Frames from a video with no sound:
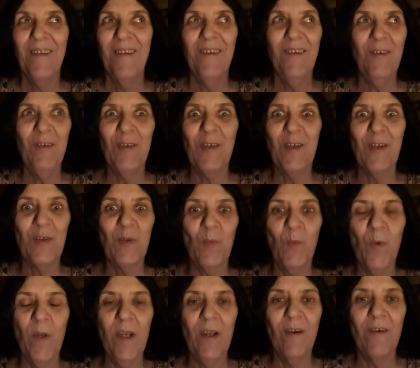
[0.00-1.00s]
It was just
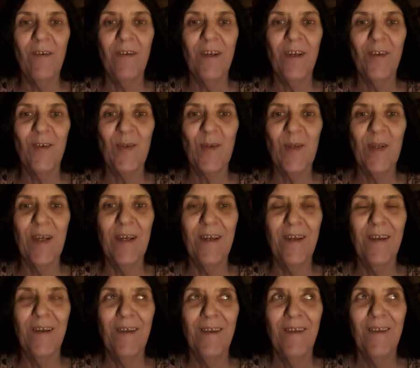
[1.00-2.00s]
weird
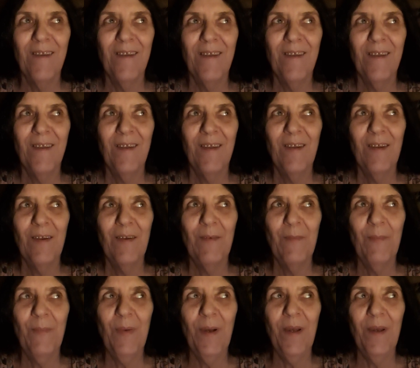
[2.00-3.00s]
yesterday,
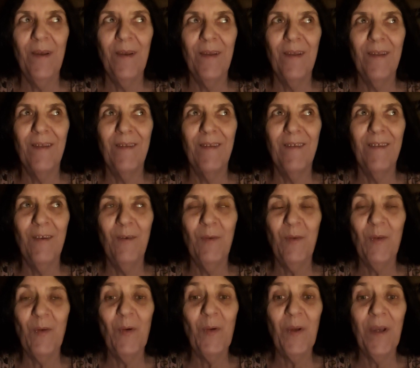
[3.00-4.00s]
but it
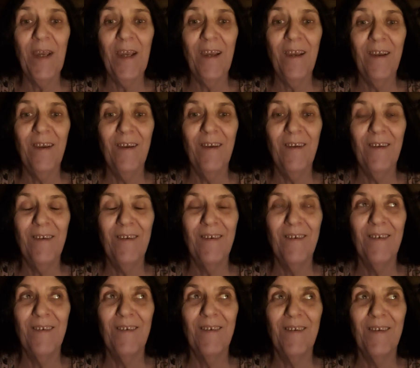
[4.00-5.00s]
was okay
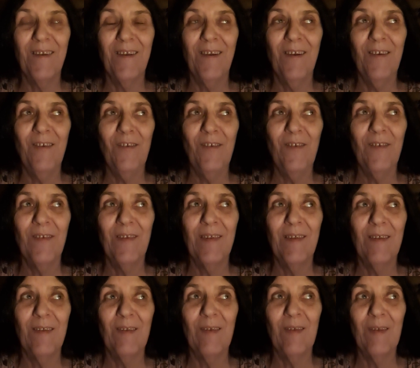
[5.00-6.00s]
because
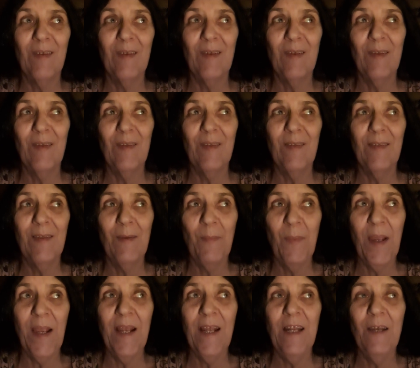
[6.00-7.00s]
the
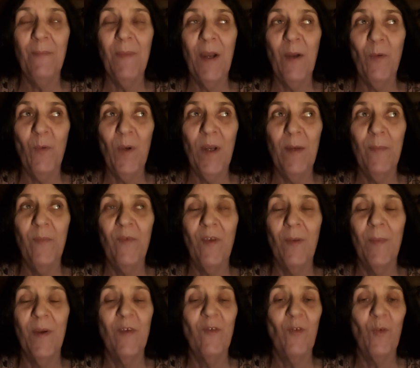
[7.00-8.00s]
pain in my ribs
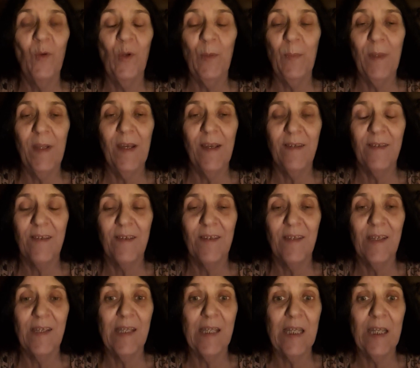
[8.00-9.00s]
and my solar plexus
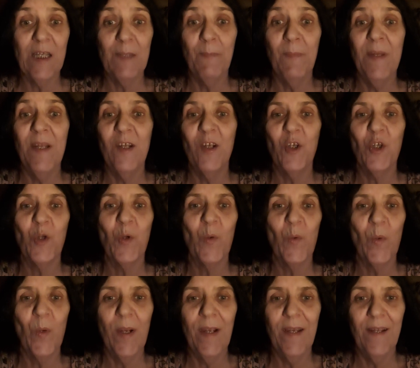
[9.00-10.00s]
has diminished
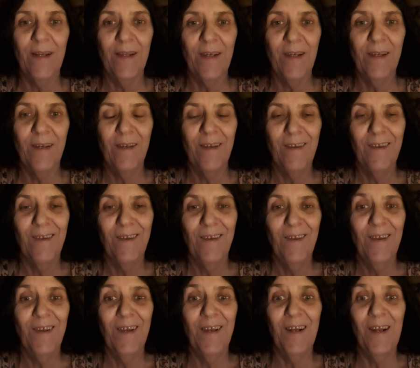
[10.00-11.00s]
greatly.
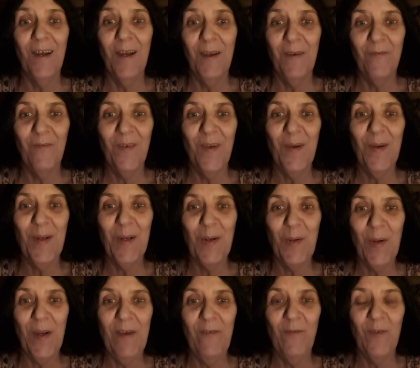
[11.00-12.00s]
And I am very
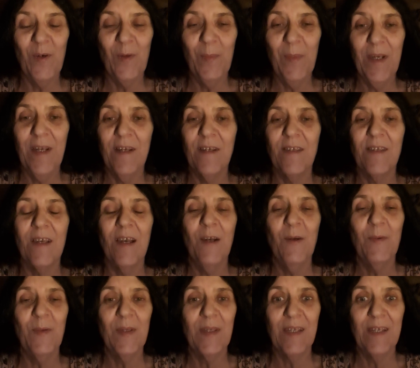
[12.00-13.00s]
grateful because I
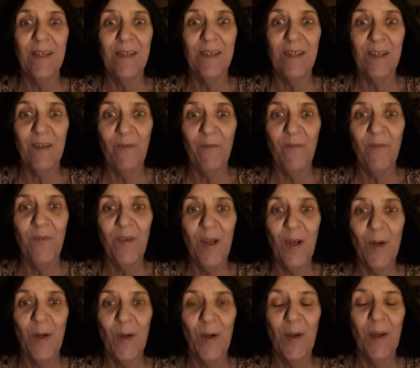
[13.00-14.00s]
was in
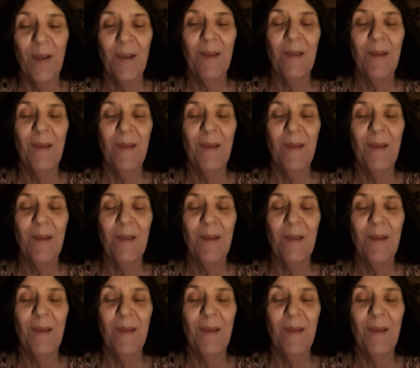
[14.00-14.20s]
severe